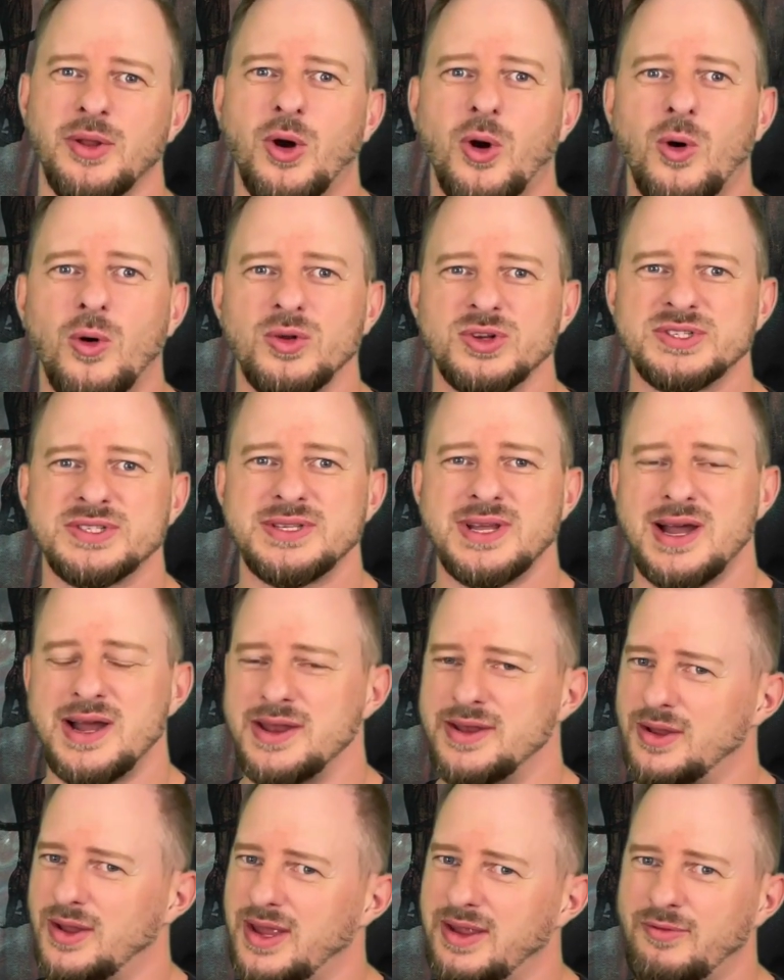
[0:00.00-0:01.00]
all-star
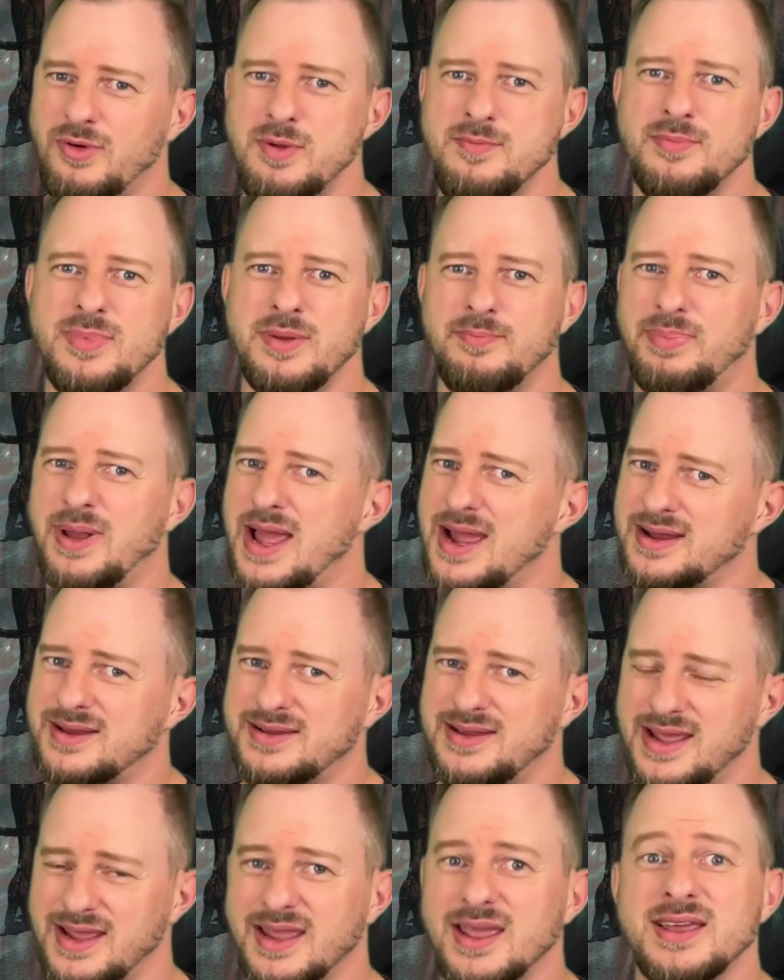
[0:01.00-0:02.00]
in every black
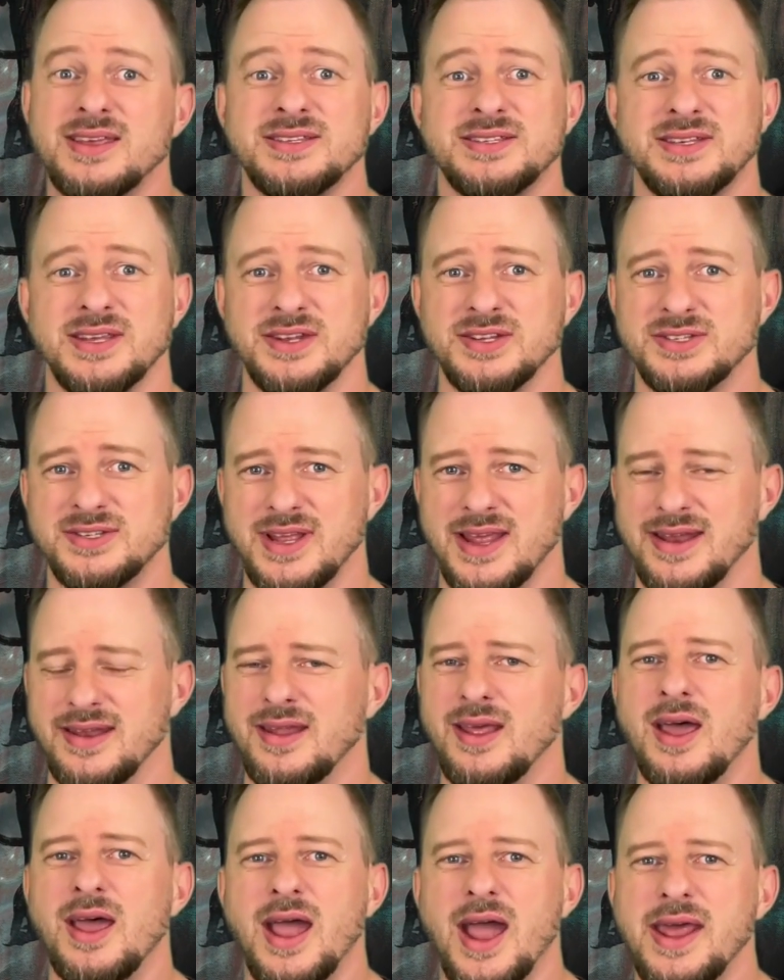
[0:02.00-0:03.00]
deck since then,
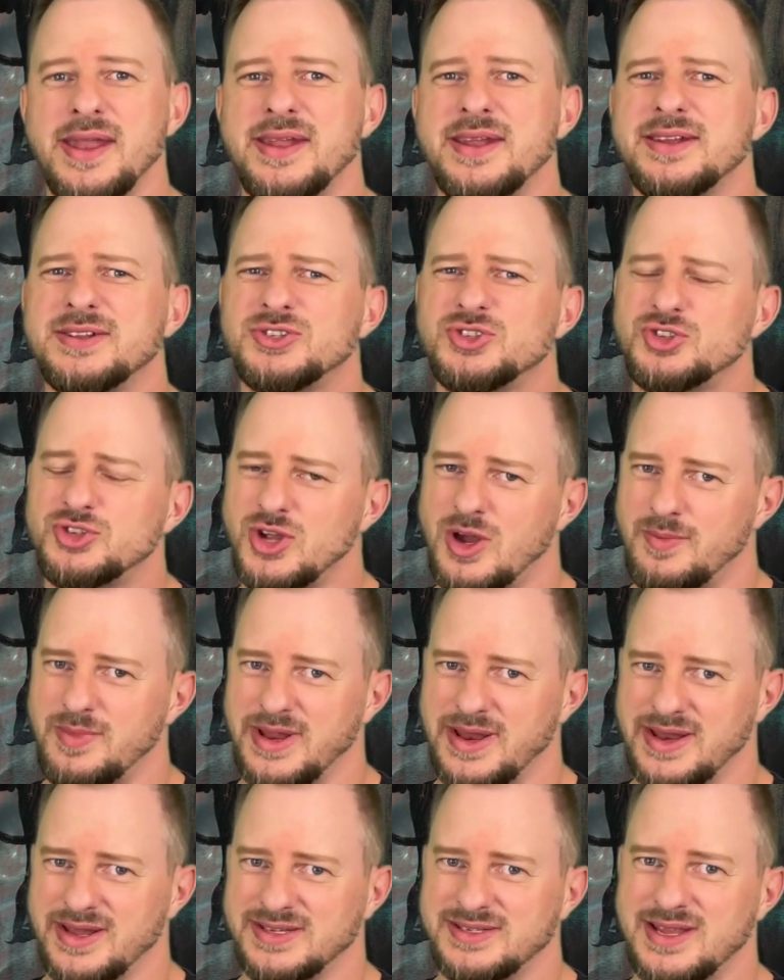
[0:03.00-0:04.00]
and it's
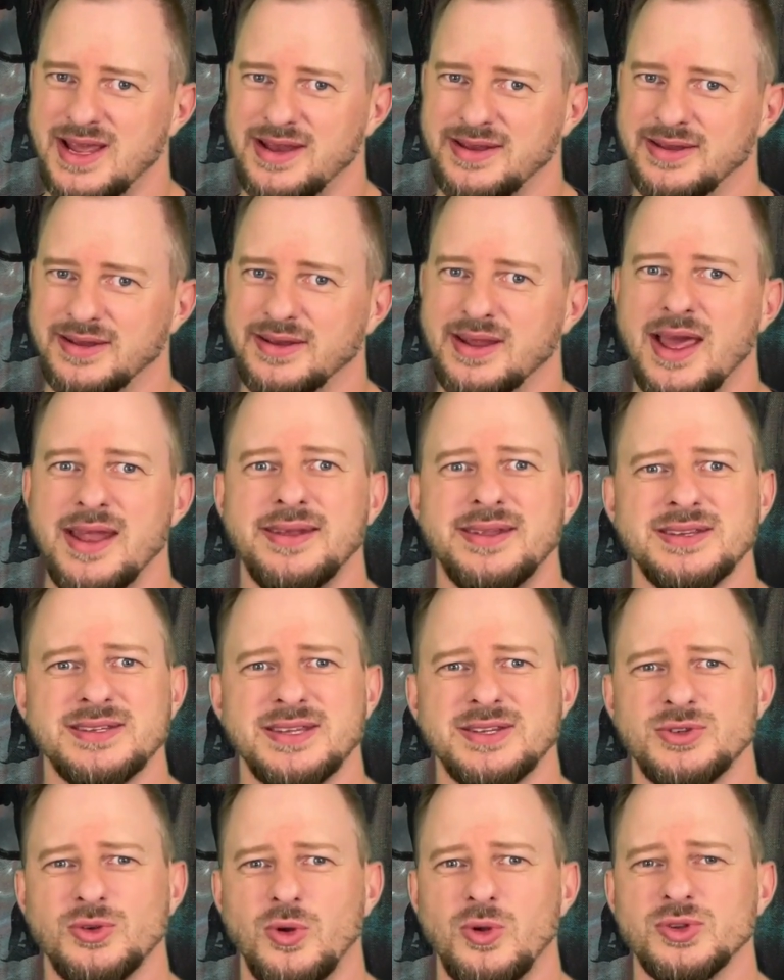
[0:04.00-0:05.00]
dominating standard. And this has
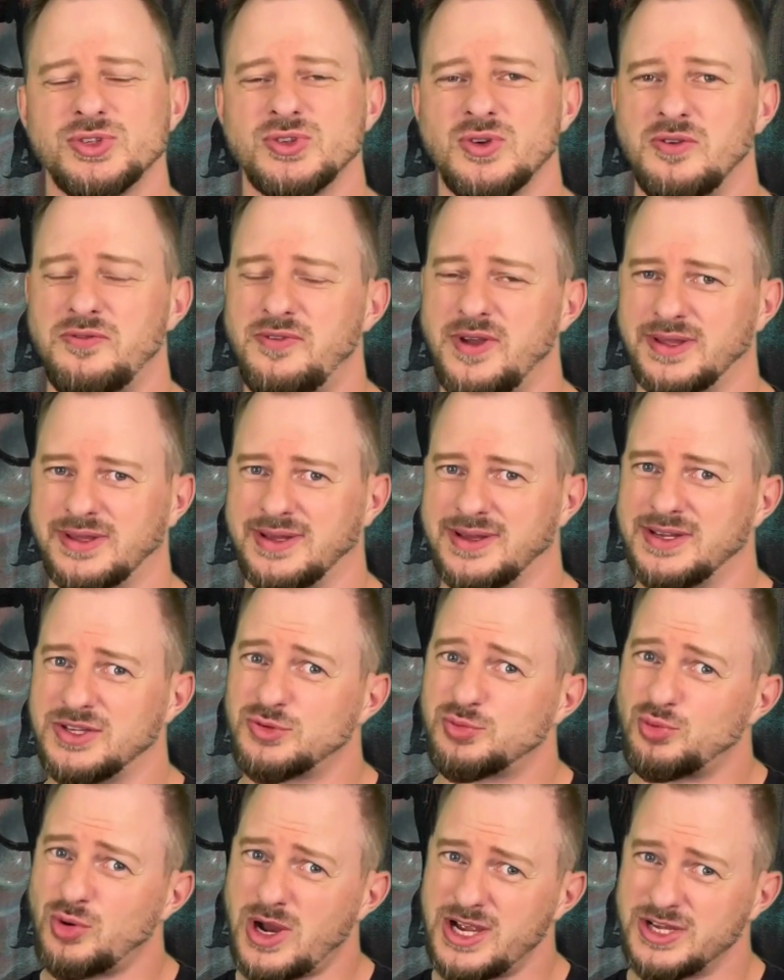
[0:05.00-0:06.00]
also affected its
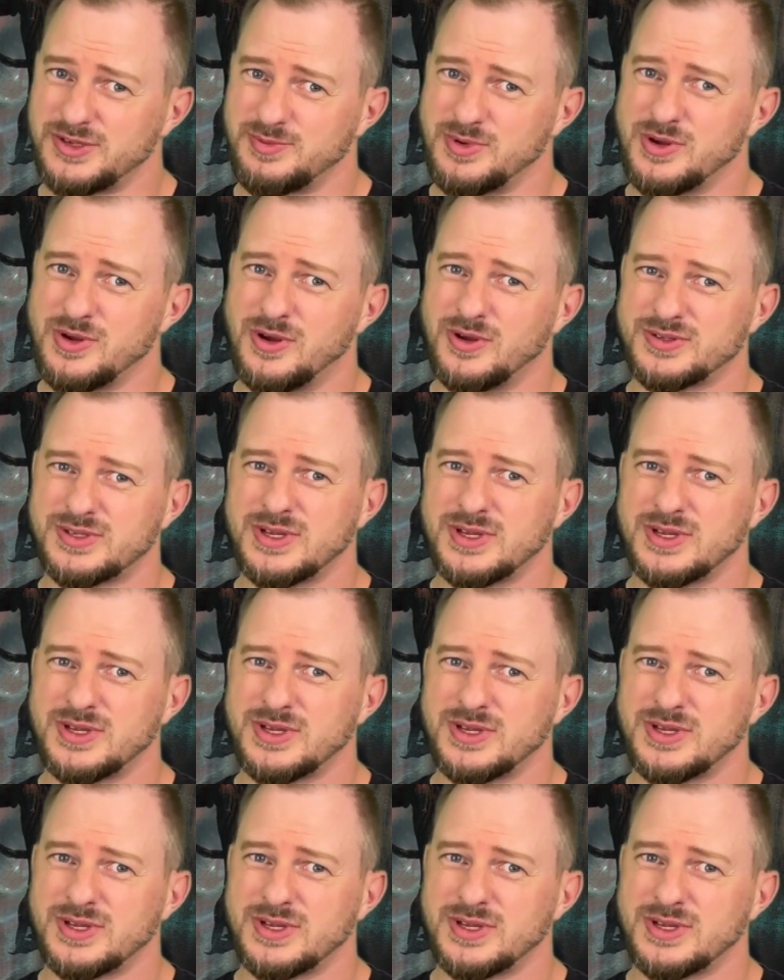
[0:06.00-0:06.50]
price because